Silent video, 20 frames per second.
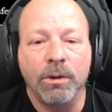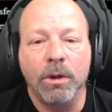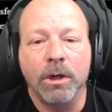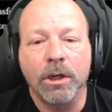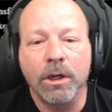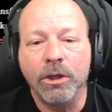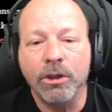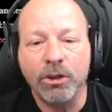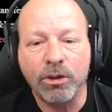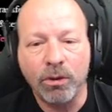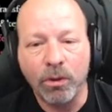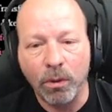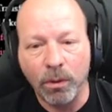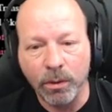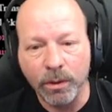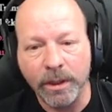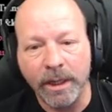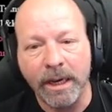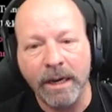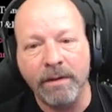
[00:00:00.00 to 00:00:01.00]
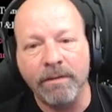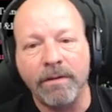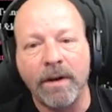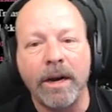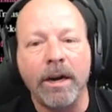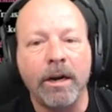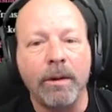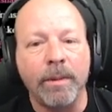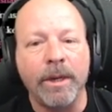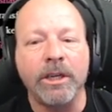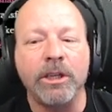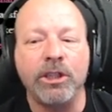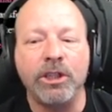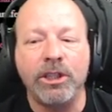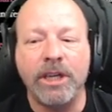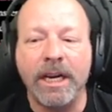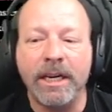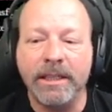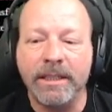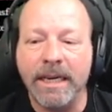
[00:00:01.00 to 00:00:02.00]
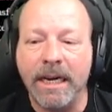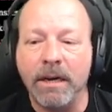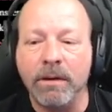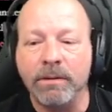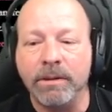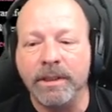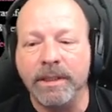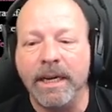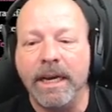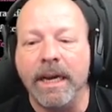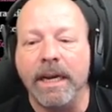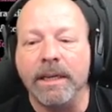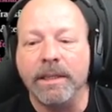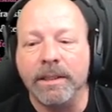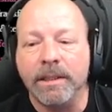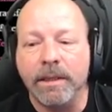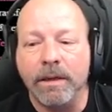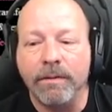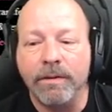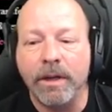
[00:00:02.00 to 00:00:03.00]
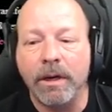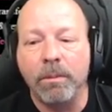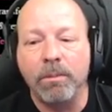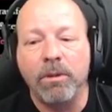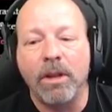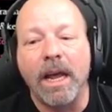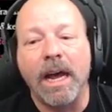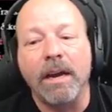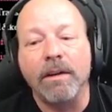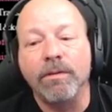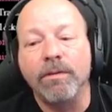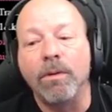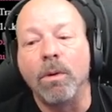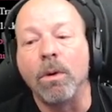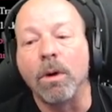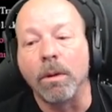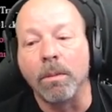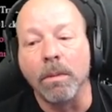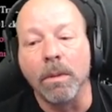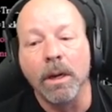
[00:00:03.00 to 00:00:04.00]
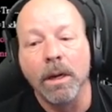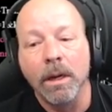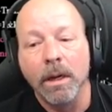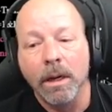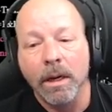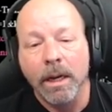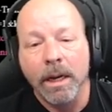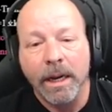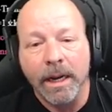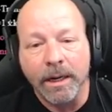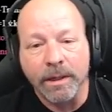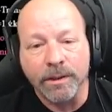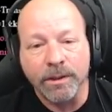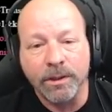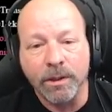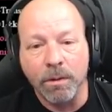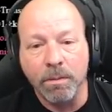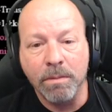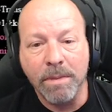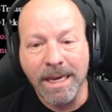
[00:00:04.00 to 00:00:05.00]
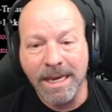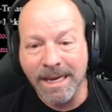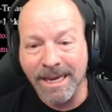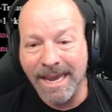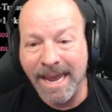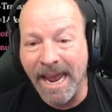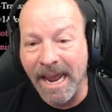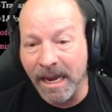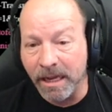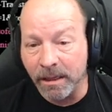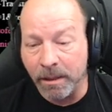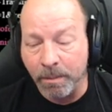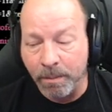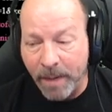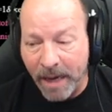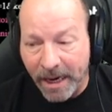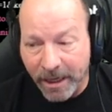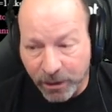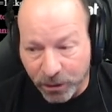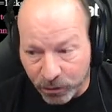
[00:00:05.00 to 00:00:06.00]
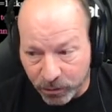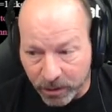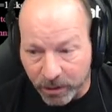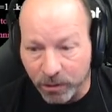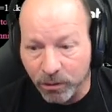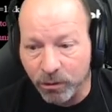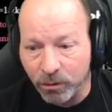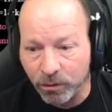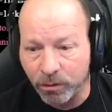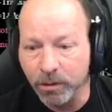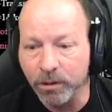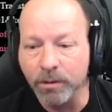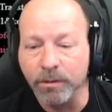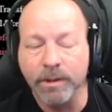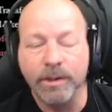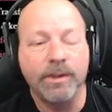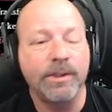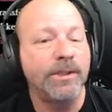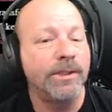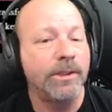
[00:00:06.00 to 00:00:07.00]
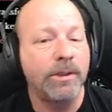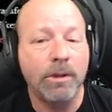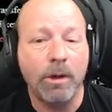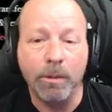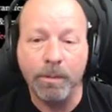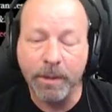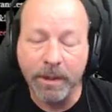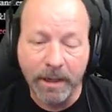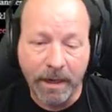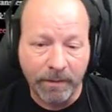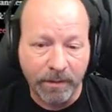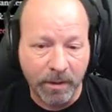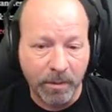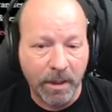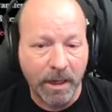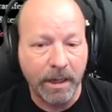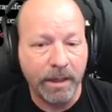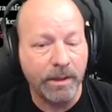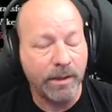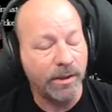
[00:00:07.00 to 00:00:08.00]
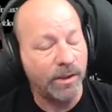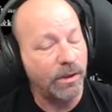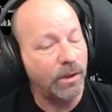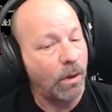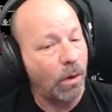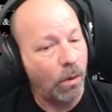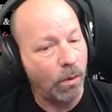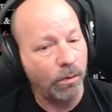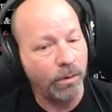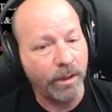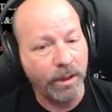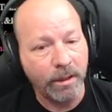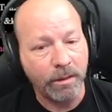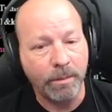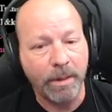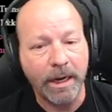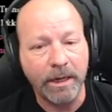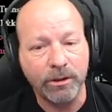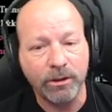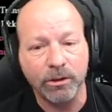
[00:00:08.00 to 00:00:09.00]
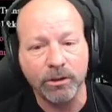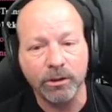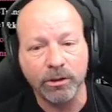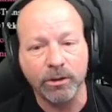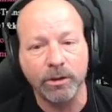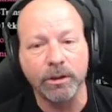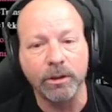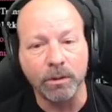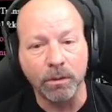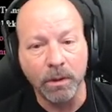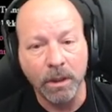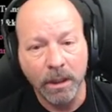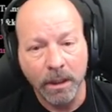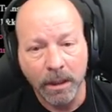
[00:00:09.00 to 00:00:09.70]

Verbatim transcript: a controlled environment shakedown test of their platform. And so, me and the Patreon crew, this isn't open to everybody, this is only the Patreon crew